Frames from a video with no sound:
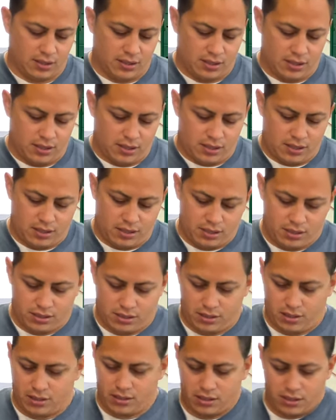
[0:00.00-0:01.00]

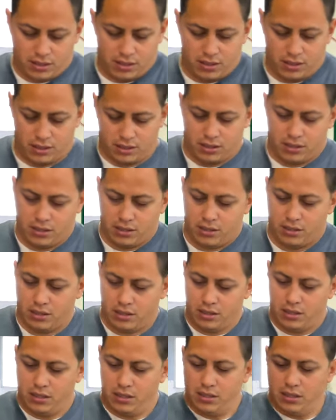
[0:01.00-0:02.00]

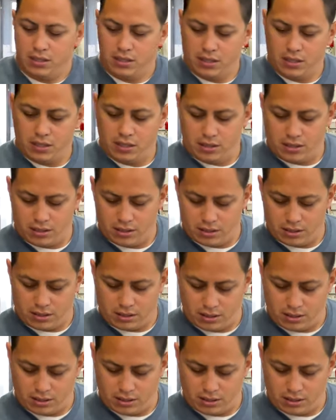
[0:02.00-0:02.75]
(silence)